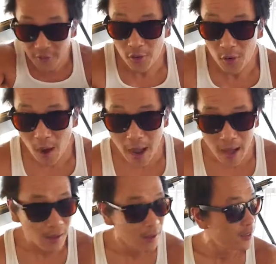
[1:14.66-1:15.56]
for a
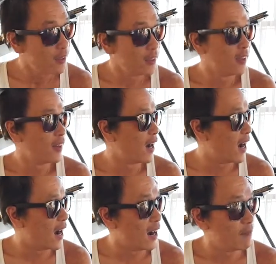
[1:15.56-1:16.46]
while,
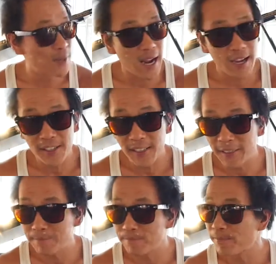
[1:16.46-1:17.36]
but I
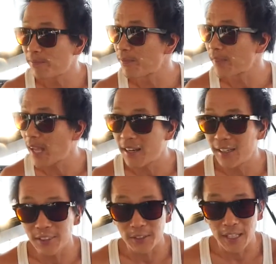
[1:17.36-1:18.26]

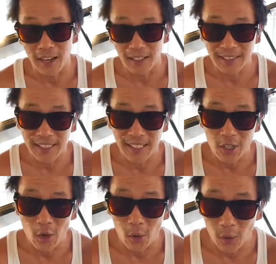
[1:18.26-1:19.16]
couldn't do that all. It's getting
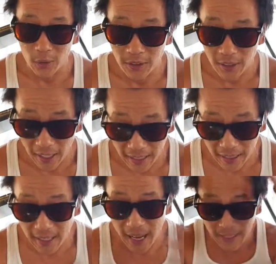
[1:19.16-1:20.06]
cold, so I
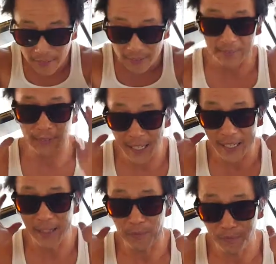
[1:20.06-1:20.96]
need like
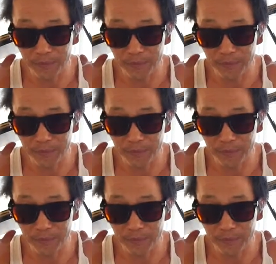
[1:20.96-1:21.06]
a,